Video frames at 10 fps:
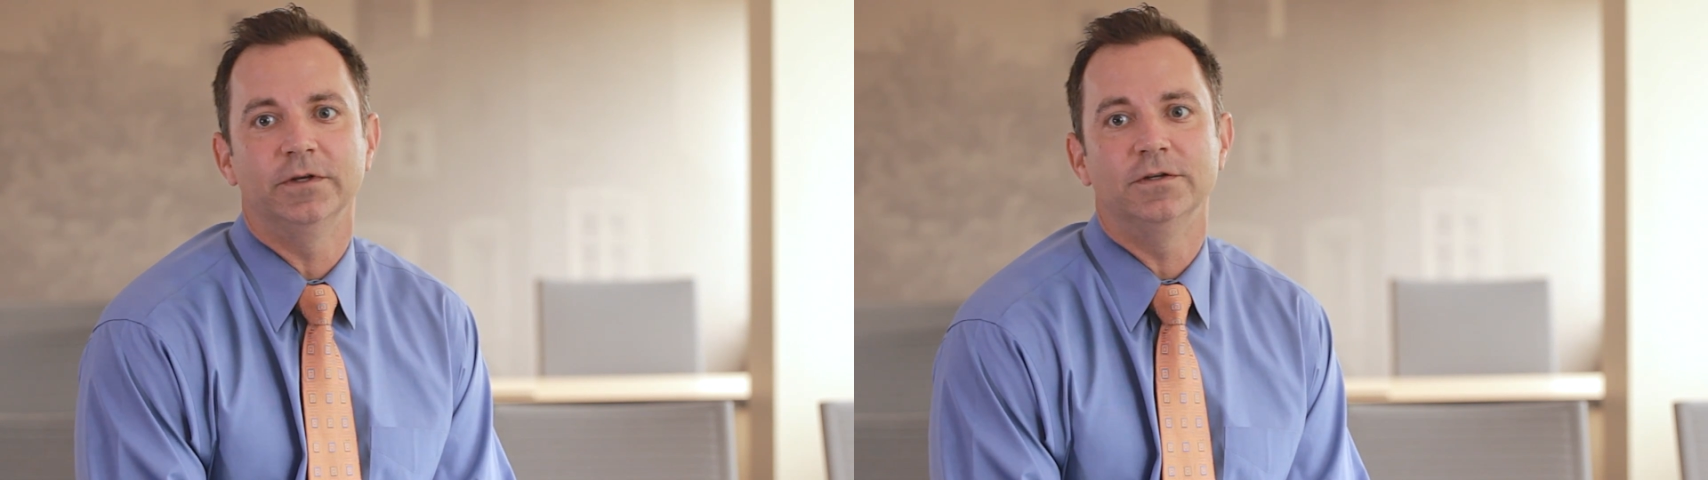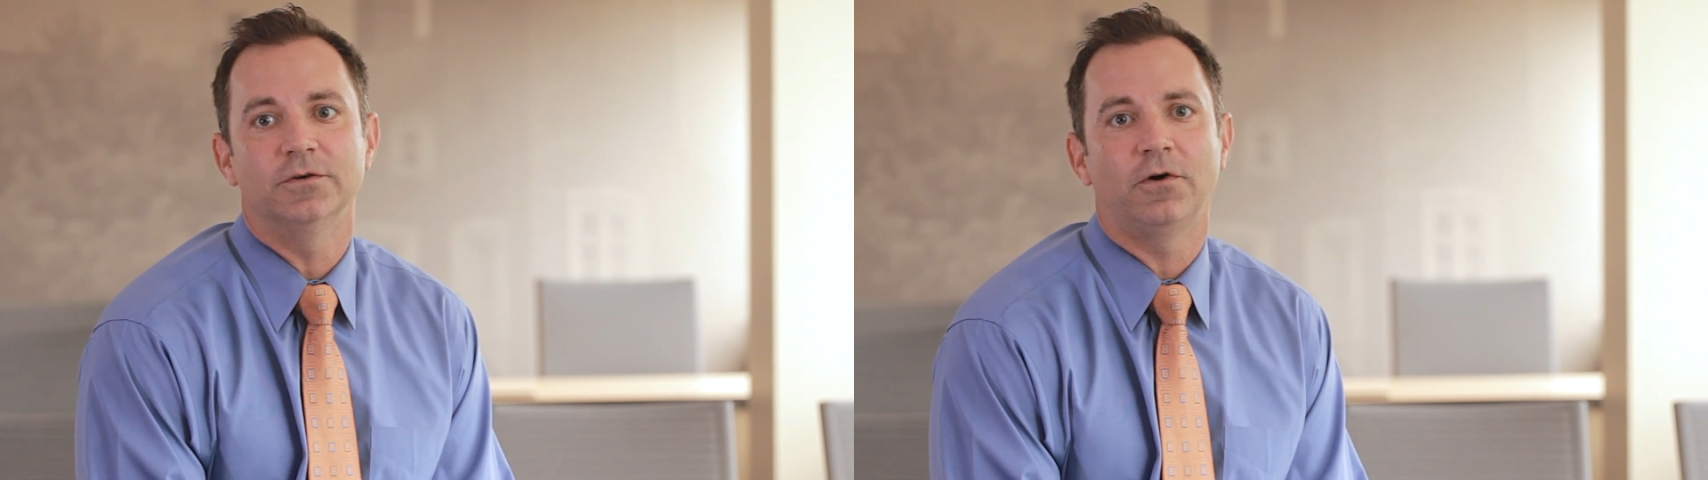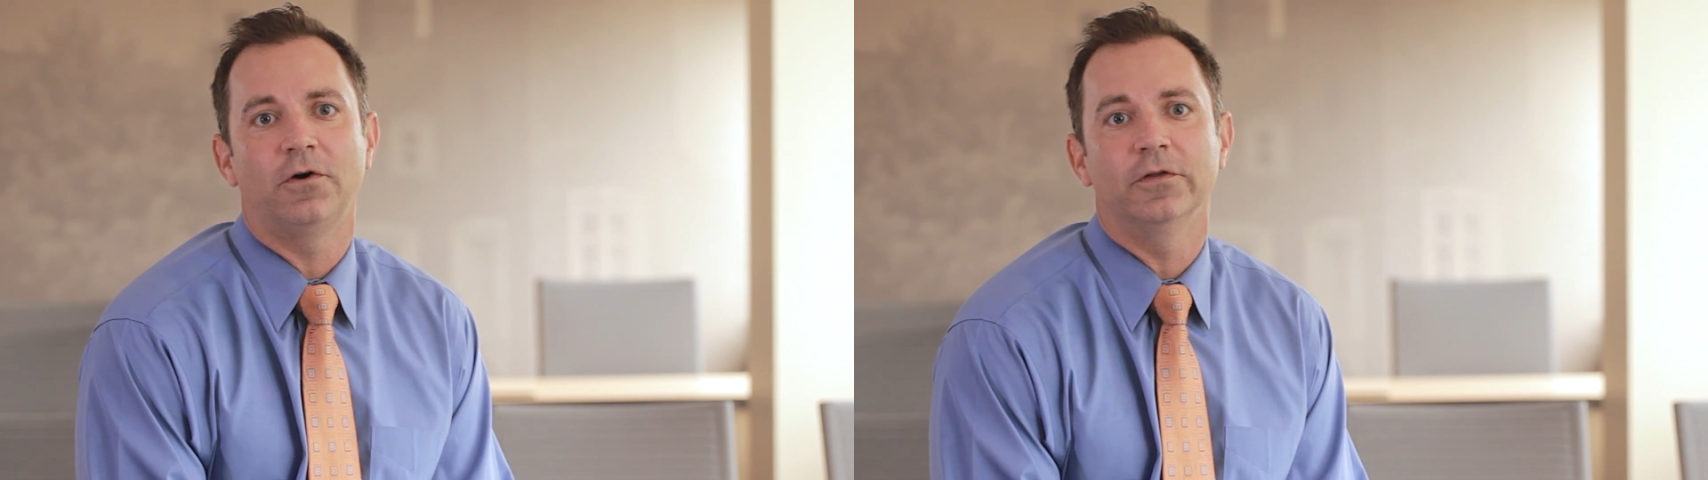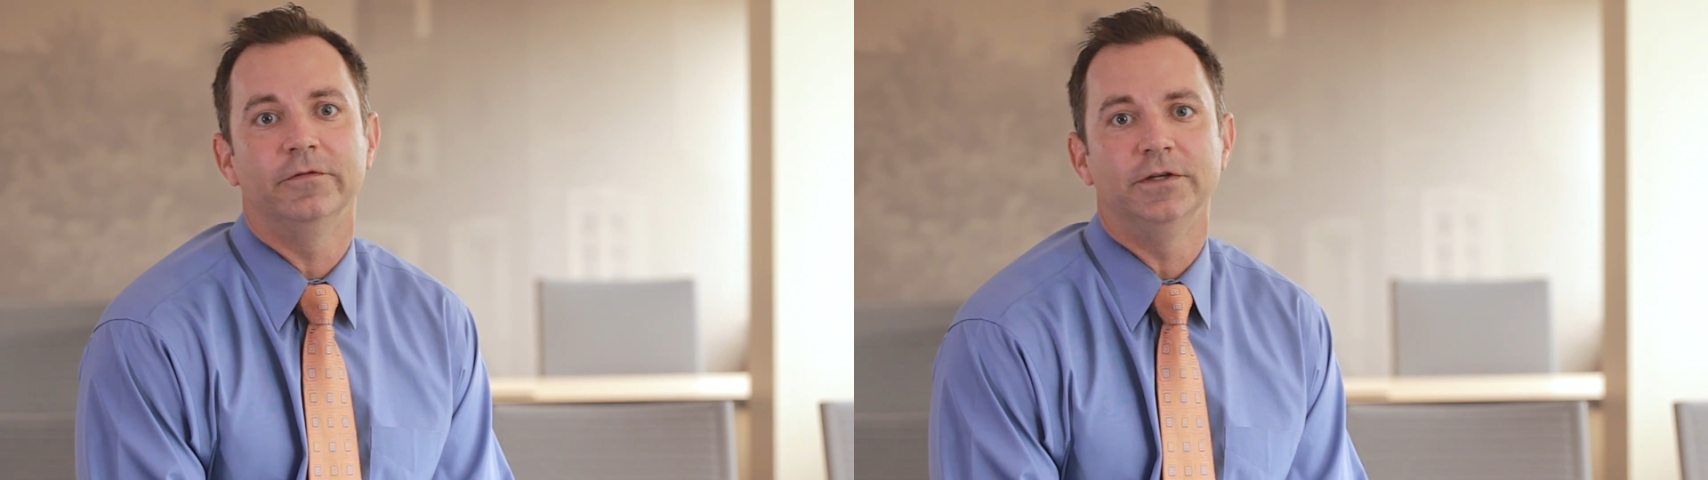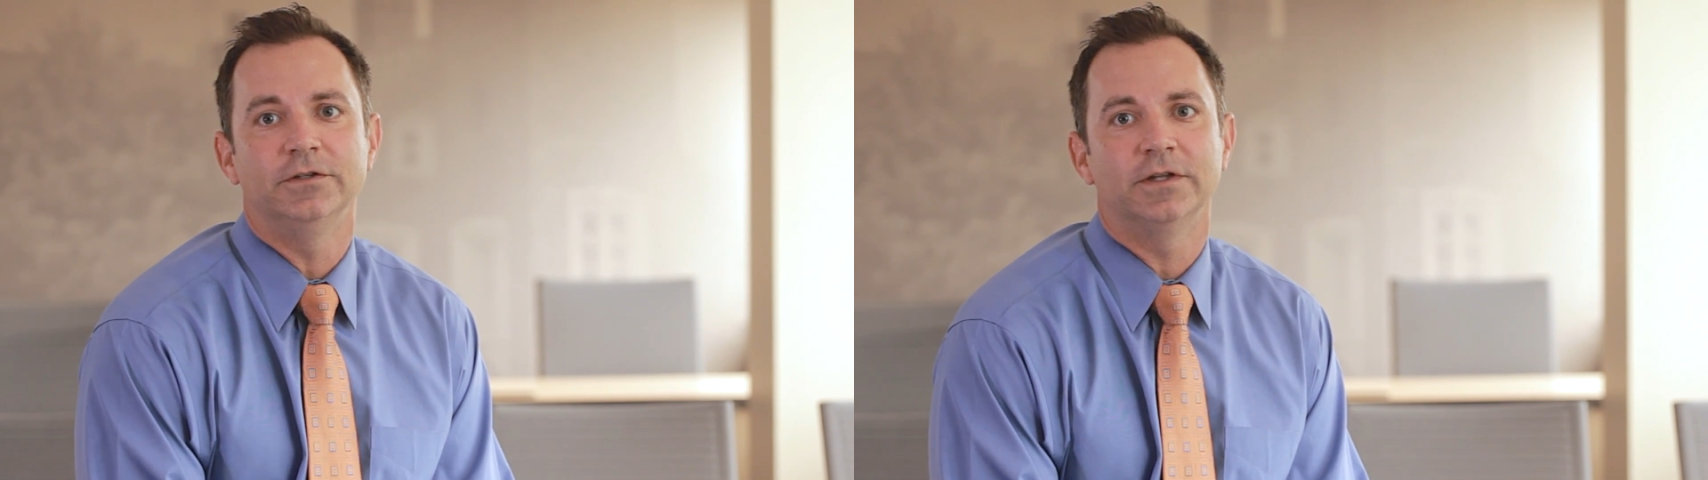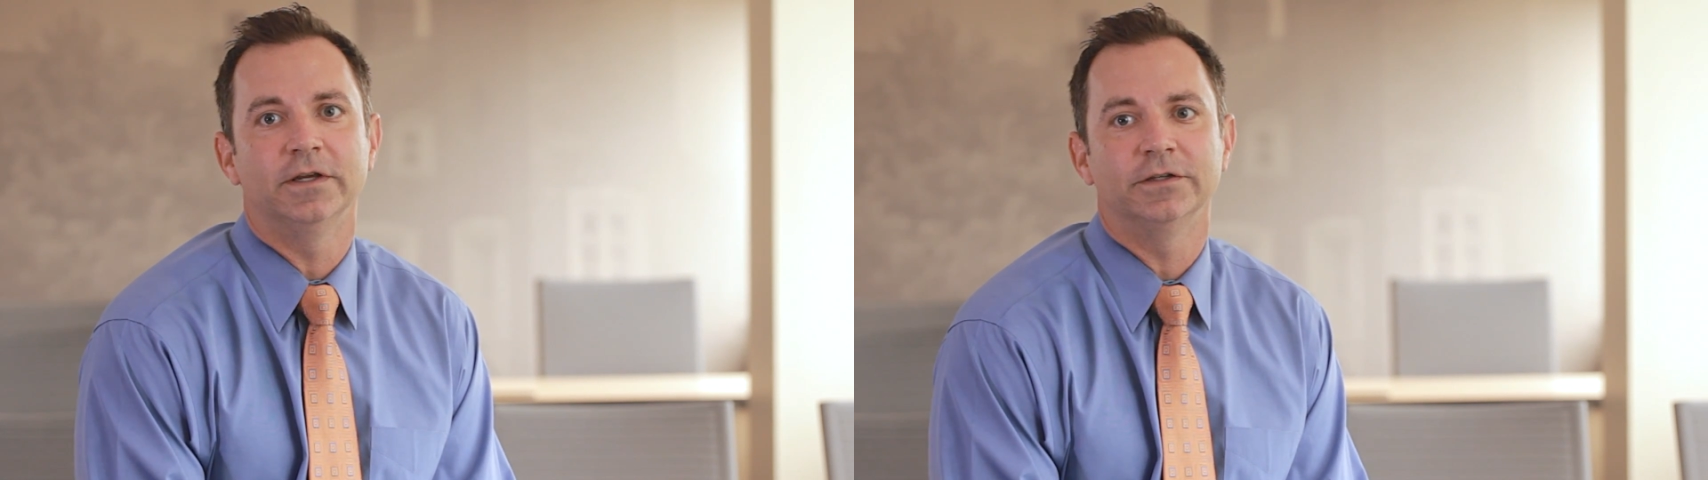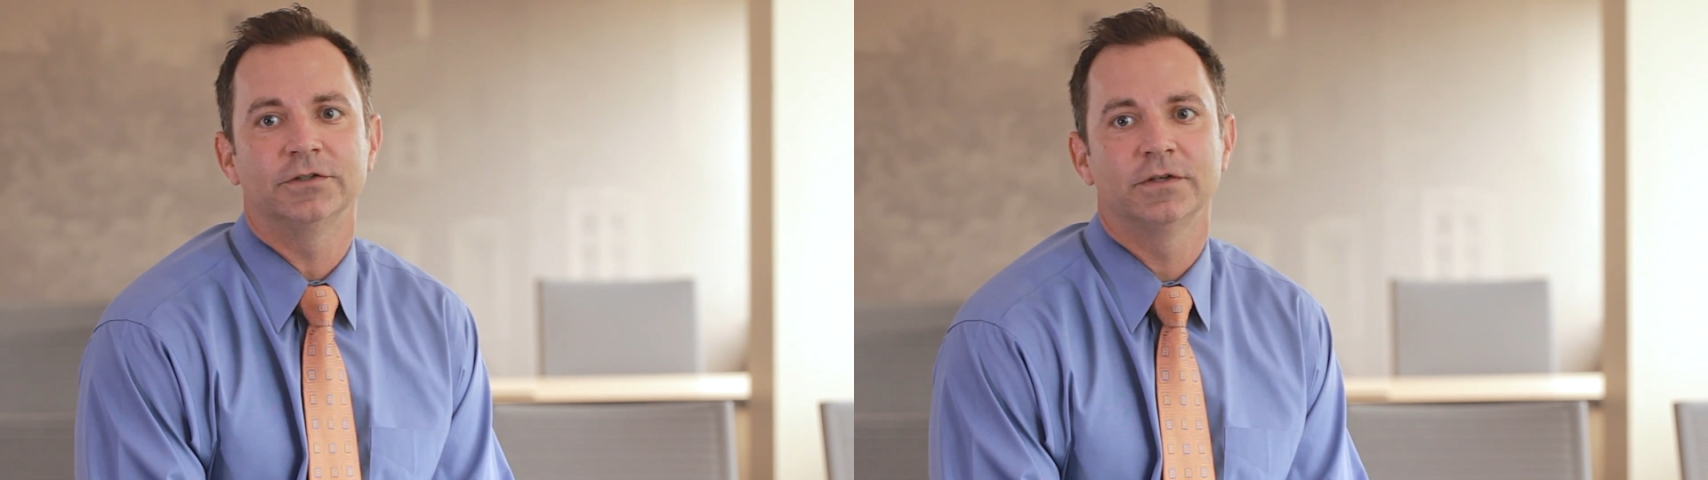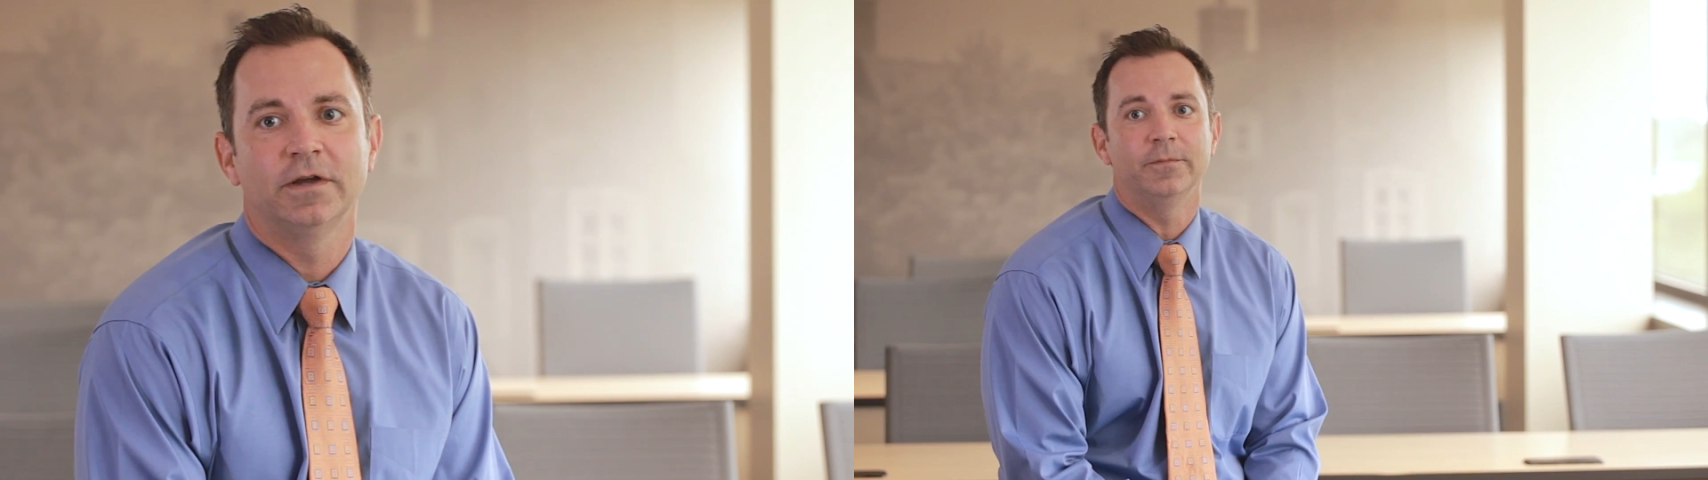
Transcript: into all of these things,